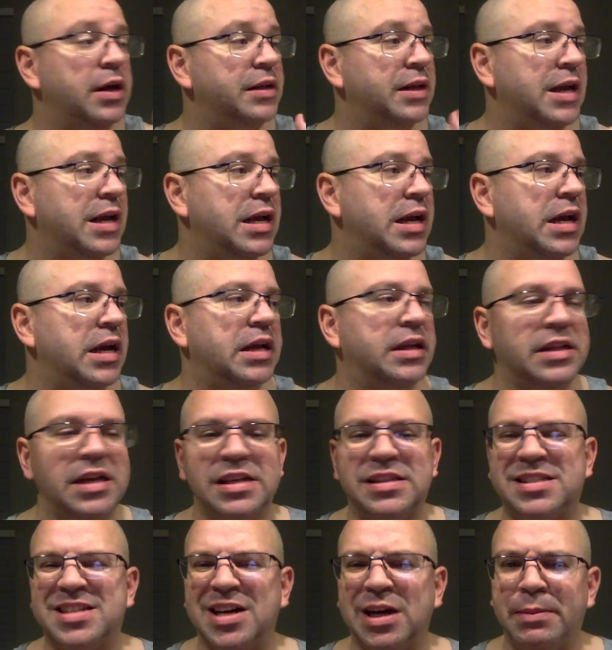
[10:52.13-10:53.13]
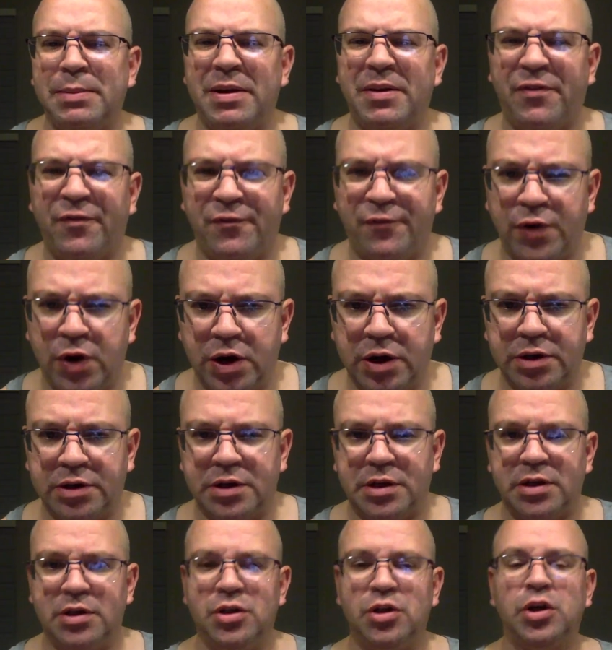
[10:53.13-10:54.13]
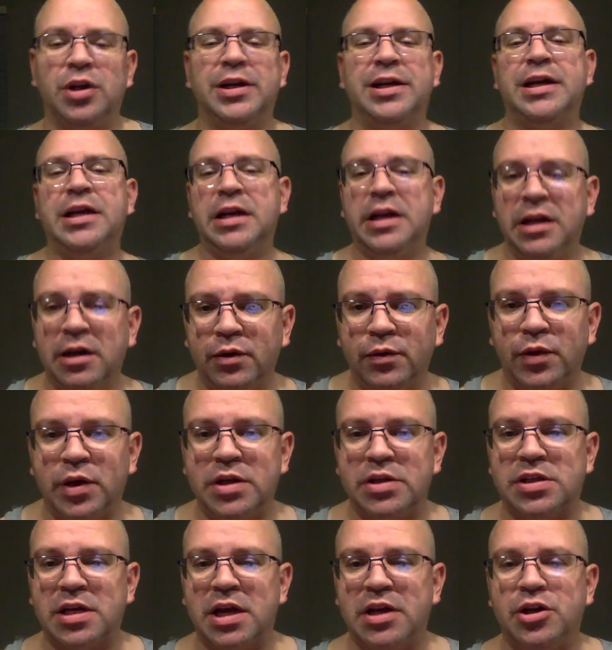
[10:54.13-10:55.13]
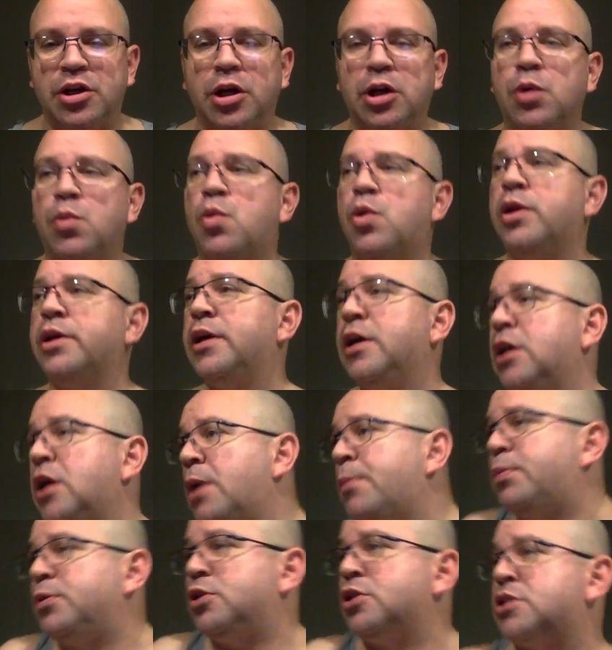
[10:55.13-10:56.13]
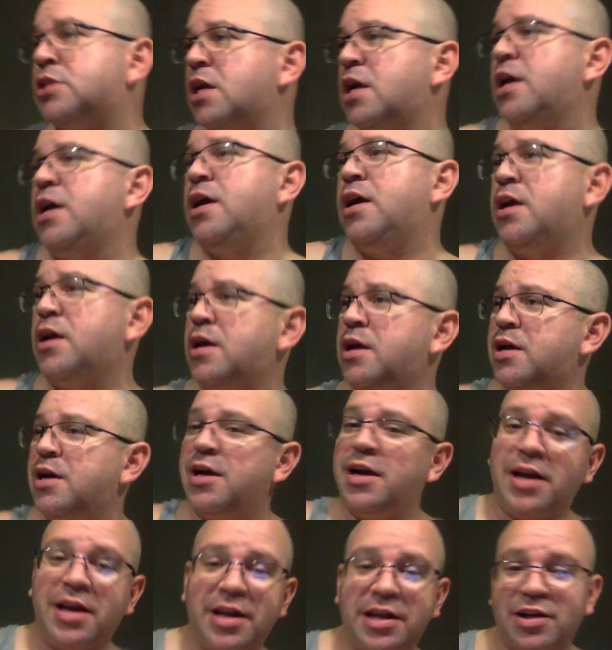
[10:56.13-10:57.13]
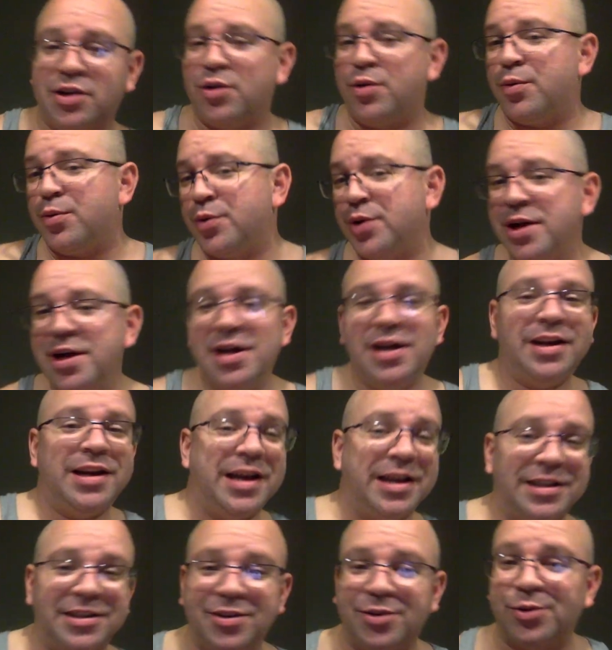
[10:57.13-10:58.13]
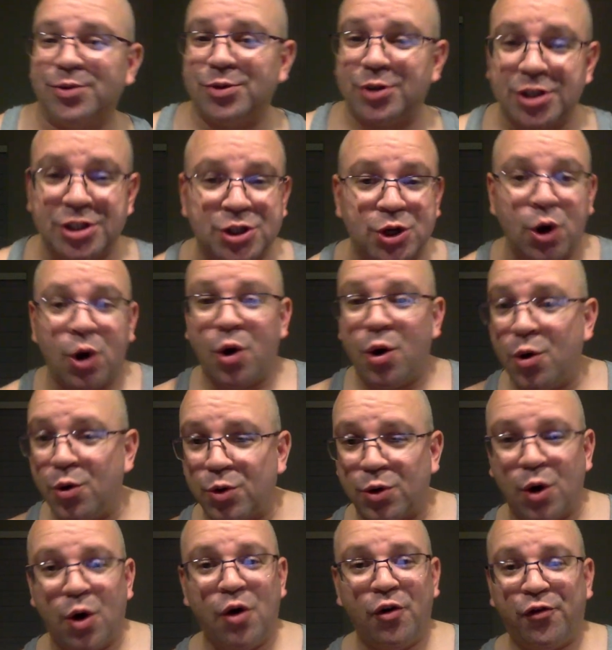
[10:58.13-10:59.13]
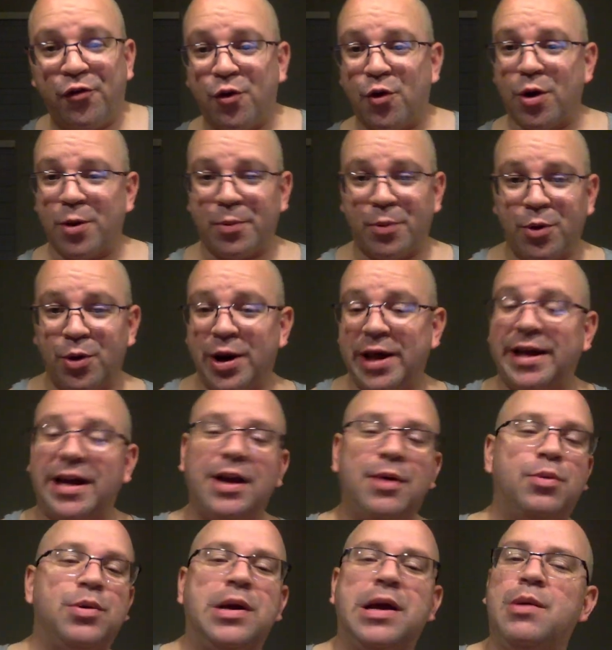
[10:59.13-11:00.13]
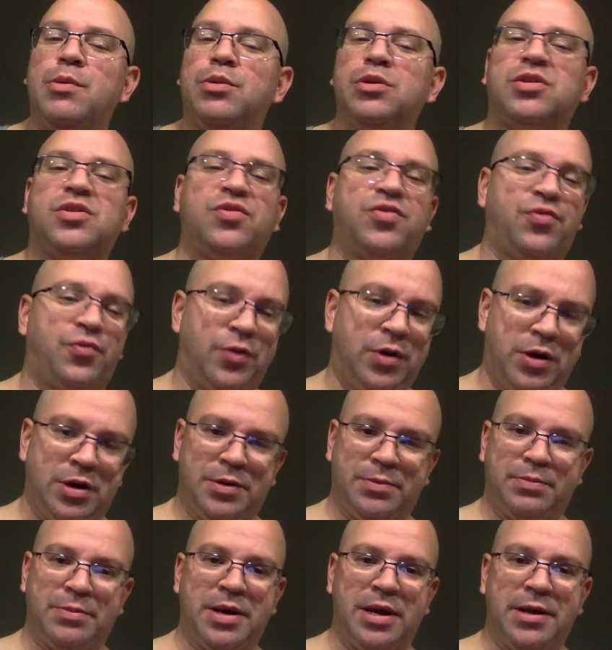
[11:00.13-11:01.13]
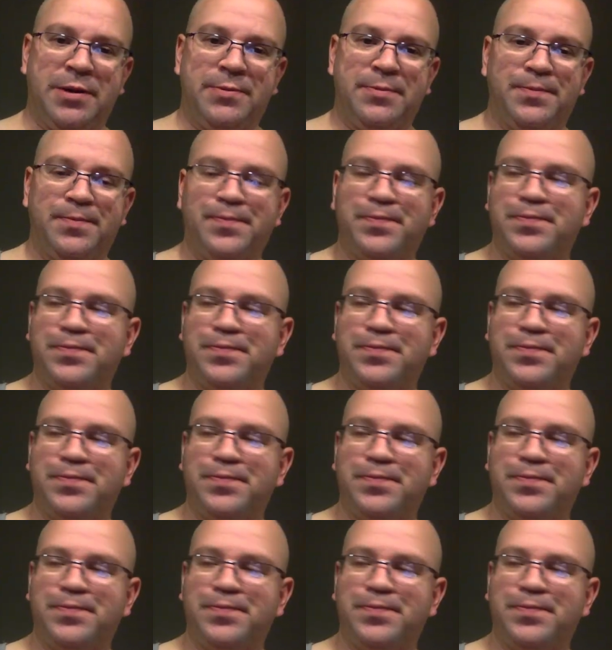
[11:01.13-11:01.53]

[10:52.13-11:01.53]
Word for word: It, it, it's gonna be fun. You're gonna hear this, and you're gonna want to get up and just, hey, you know, like yo, just go, go for it, bro. Like it, it was fun, man.